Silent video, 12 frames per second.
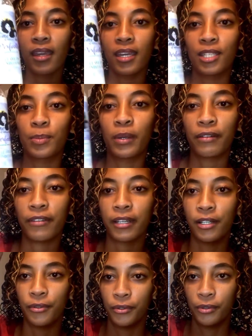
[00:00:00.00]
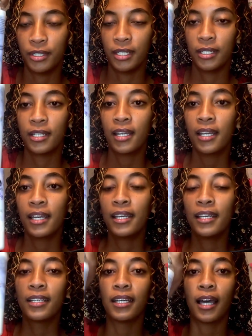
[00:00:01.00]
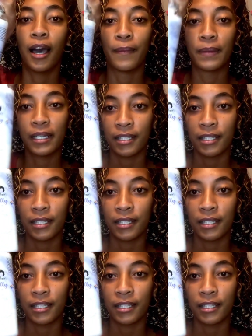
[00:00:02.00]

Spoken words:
is Perfectly Rooted, the